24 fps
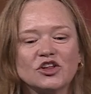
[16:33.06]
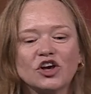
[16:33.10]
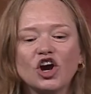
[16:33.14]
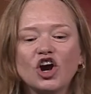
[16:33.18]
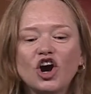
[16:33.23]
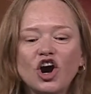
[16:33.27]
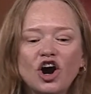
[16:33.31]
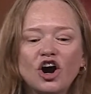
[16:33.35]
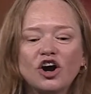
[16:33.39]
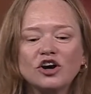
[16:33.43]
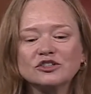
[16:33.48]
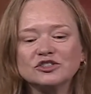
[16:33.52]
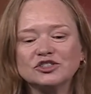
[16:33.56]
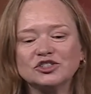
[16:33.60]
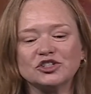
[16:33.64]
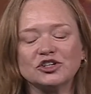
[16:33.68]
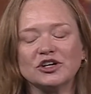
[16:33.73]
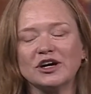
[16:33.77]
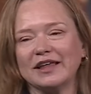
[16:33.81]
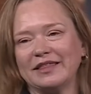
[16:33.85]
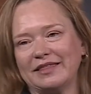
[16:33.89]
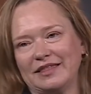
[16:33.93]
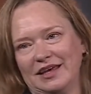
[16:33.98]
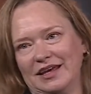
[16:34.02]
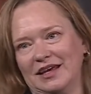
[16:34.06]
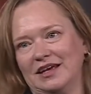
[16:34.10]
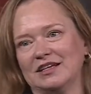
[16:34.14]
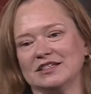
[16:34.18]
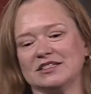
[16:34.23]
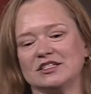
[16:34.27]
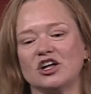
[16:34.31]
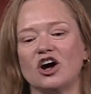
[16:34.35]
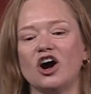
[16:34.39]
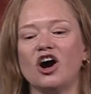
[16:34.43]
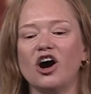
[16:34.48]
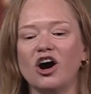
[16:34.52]
the culture, I think,
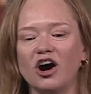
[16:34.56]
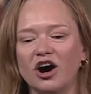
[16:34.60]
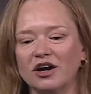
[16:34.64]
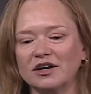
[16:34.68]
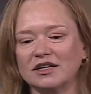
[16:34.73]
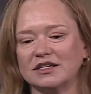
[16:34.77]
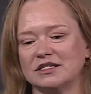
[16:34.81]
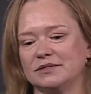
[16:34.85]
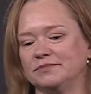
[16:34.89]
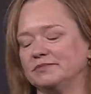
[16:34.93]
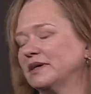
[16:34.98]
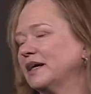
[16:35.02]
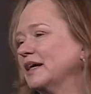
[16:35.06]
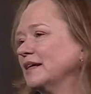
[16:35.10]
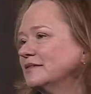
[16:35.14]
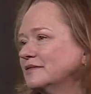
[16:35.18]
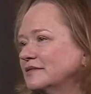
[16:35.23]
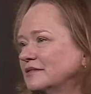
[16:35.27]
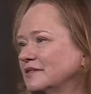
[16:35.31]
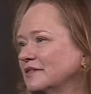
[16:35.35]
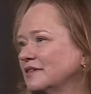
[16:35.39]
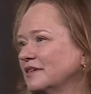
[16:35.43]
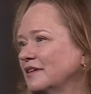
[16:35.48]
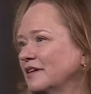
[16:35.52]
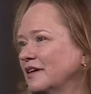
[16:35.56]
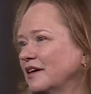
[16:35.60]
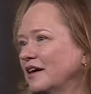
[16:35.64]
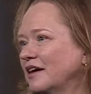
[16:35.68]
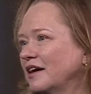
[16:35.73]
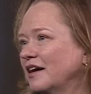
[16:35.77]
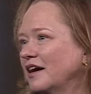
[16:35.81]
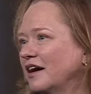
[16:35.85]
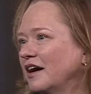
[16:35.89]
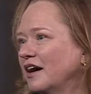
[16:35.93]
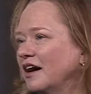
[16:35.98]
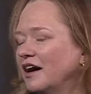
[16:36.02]
is the hardest bit
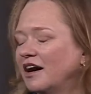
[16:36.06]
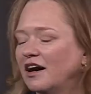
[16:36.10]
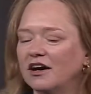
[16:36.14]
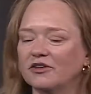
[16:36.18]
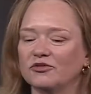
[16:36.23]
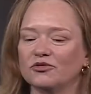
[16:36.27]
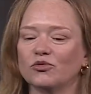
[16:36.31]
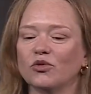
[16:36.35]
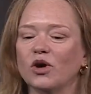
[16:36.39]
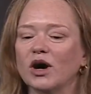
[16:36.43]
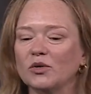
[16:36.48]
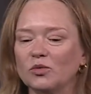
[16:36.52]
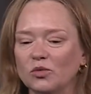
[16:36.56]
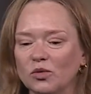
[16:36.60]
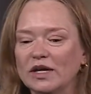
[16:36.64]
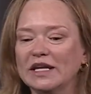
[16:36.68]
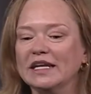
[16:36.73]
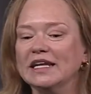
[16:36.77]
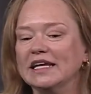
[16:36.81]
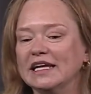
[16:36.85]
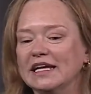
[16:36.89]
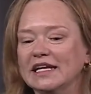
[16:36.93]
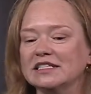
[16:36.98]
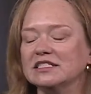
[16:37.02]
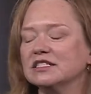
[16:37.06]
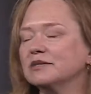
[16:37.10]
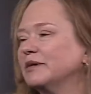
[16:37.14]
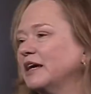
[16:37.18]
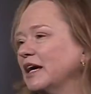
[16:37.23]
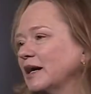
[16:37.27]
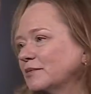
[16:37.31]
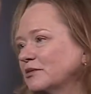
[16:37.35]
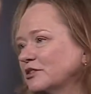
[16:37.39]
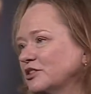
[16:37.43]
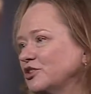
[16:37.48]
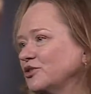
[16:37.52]
of what we need to
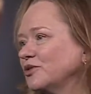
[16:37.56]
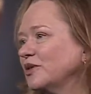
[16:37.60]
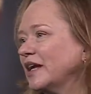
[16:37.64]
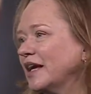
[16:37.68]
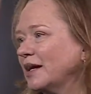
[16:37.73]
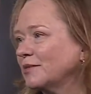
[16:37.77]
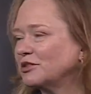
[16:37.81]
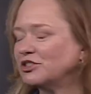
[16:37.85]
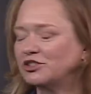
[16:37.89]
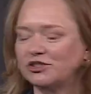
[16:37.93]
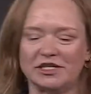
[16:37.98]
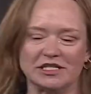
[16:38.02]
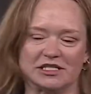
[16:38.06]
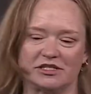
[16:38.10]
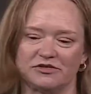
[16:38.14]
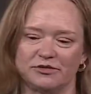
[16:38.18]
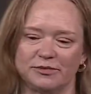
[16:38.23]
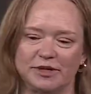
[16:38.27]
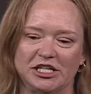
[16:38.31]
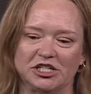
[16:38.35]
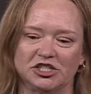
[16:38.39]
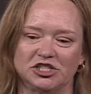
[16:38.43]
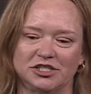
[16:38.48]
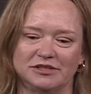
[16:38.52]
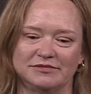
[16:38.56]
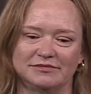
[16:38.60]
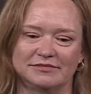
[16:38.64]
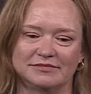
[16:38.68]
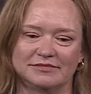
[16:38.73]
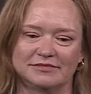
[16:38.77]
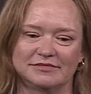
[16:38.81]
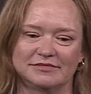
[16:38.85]
be able to enable transformation.